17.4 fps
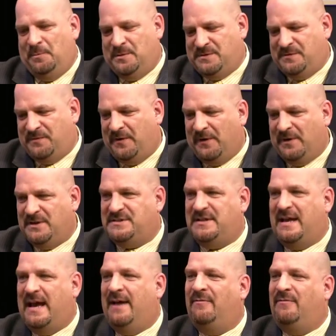was very
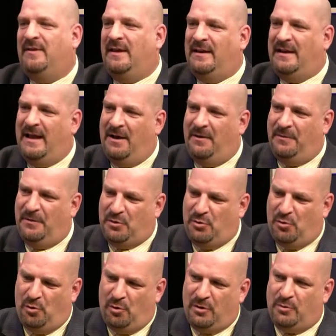savvy on how the
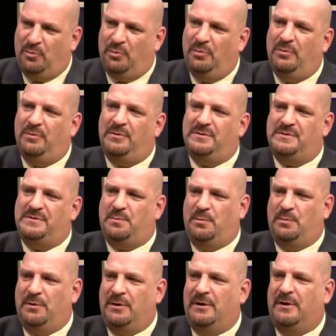court
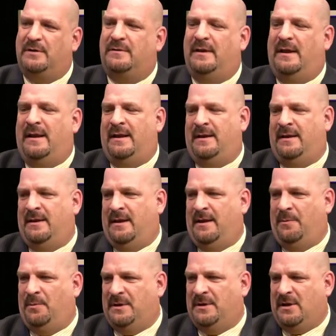rules worked and
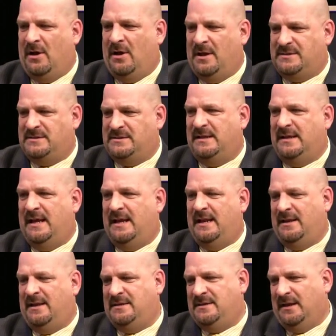would constantly
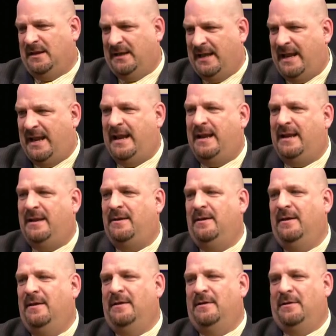get it
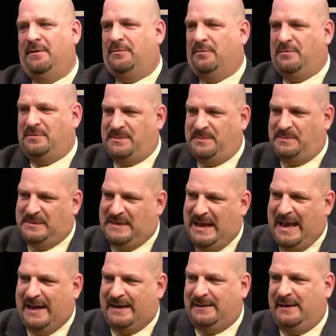delayed through some
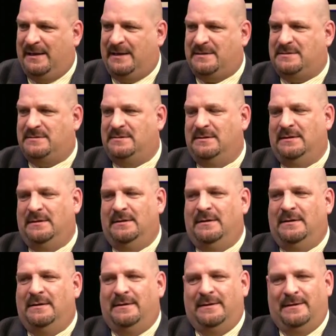tactics.
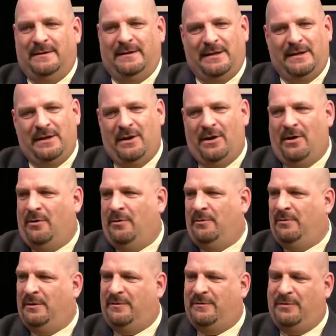
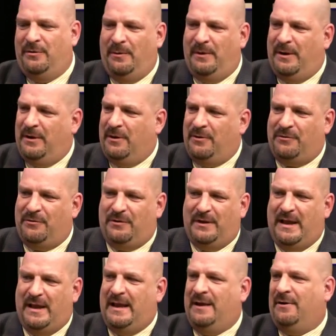2
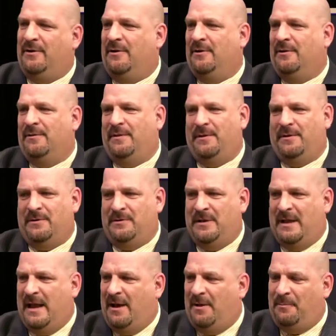years later,
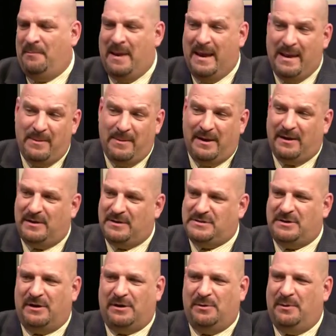they're now maybe going
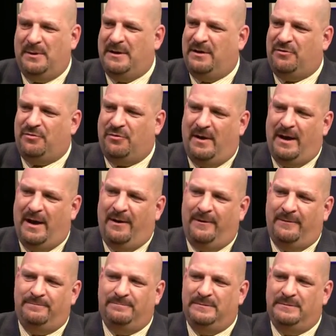to start going to
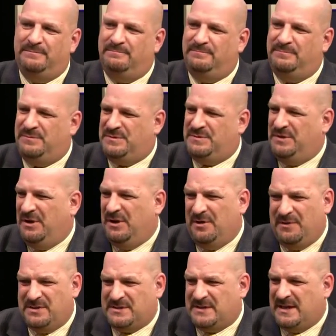trial. Do you
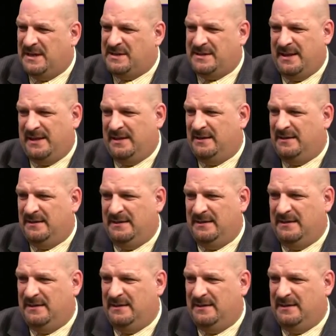hear this kind of thing?